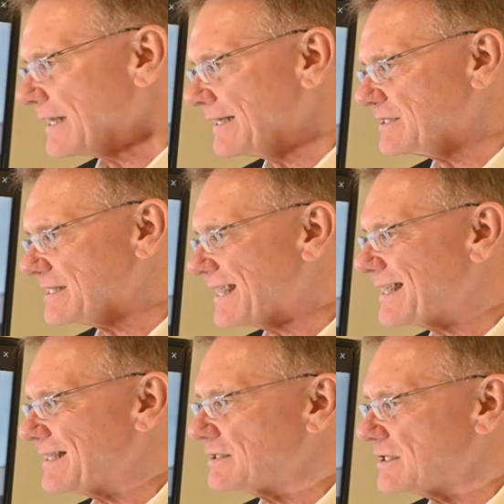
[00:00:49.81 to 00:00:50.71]
and it's
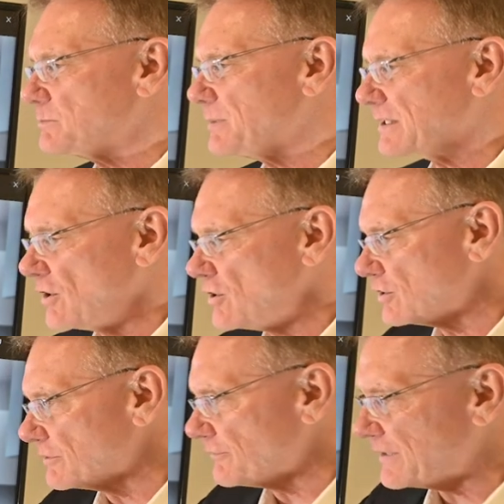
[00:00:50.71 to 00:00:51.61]
taking a little bit
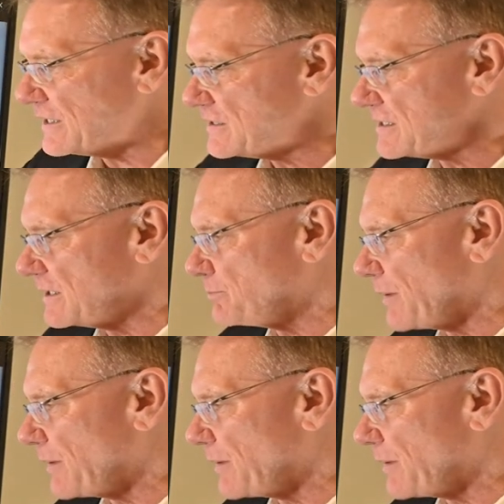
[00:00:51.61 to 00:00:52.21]
longer for these